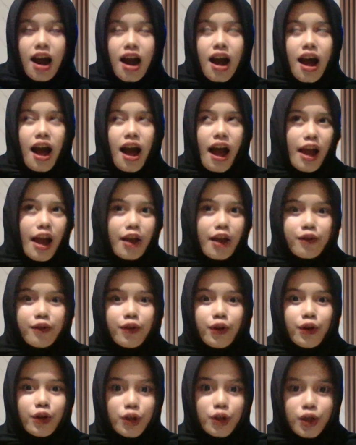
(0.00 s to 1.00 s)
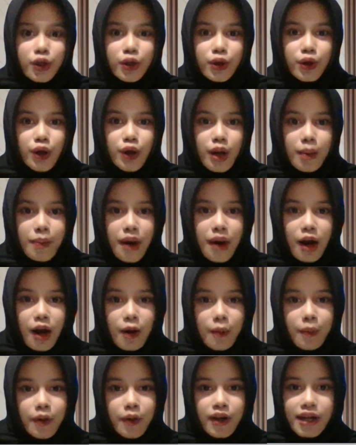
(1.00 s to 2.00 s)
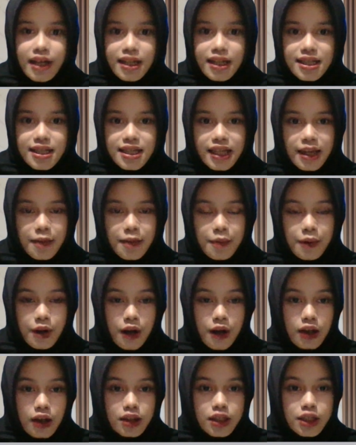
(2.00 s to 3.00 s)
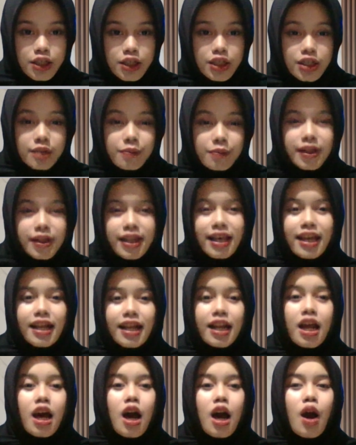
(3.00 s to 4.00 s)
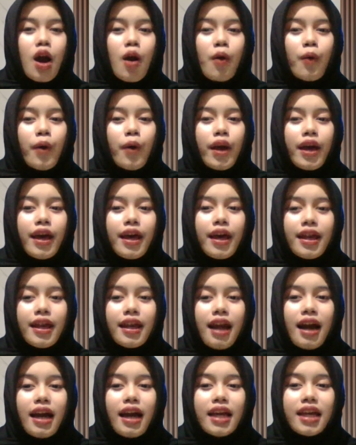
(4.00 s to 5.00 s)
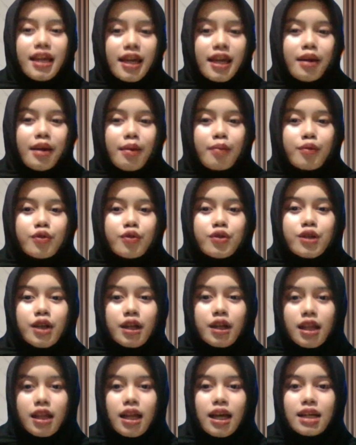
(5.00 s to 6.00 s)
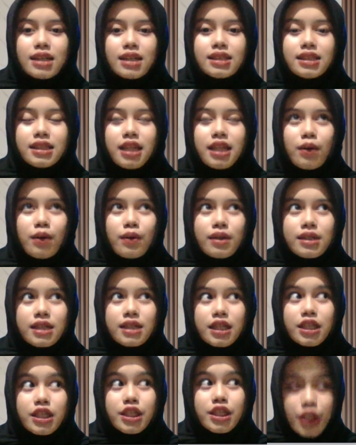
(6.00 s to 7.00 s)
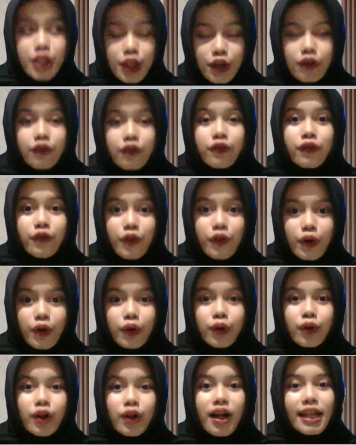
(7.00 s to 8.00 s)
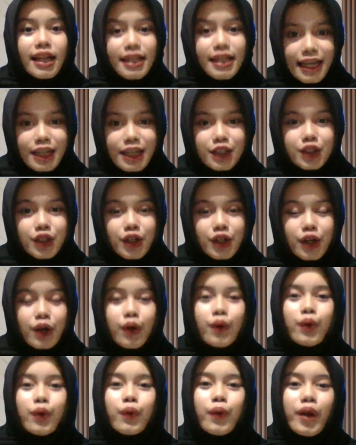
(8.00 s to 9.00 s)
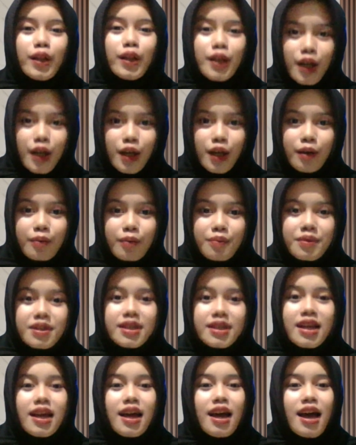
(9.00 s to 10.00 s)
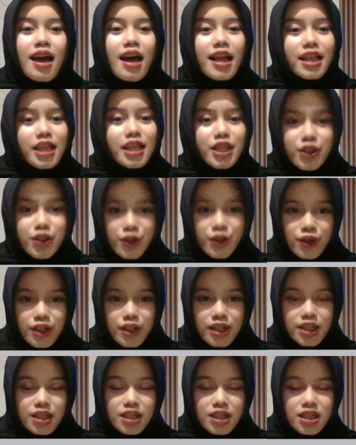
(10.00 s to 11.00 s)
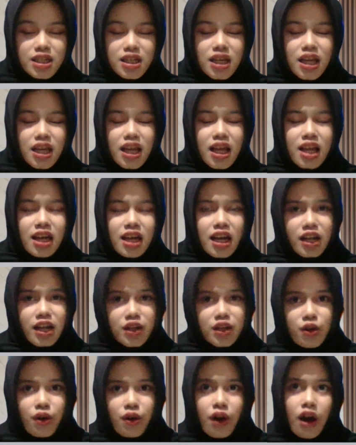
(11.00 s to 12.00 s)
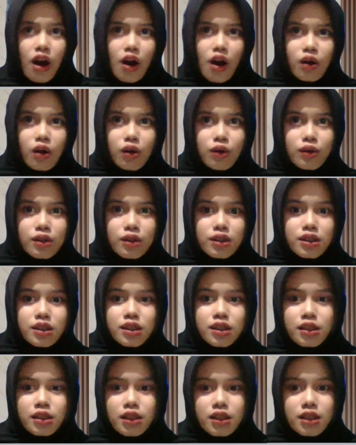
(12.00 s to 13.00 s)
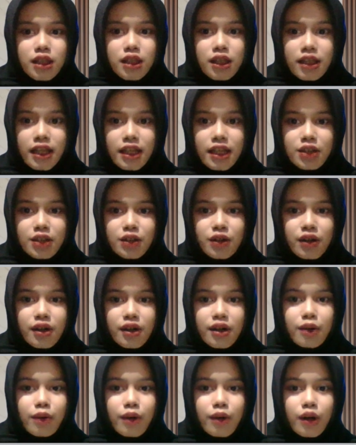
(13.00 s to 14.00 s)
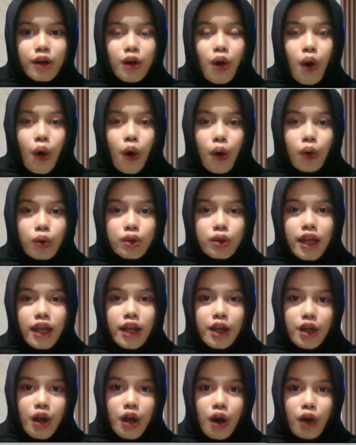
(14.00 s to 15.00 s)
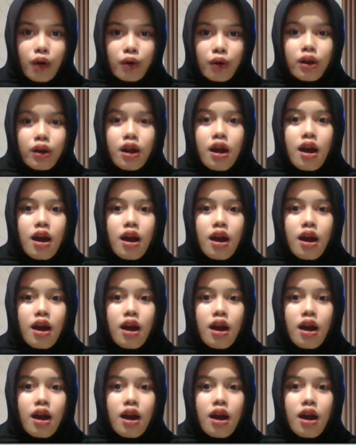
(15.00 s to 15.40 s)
I have no clue about phonetics and phonology, but then when I came to the class, there was a cheerful lecturer who welcomes the students, and I thought always the lecturer were cold and known